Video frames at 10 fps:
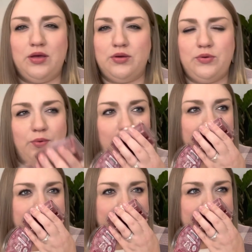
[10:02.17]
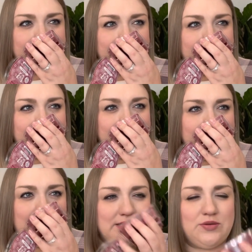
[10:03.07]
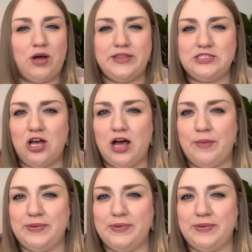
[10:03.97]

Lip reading: Ooh. So on the top,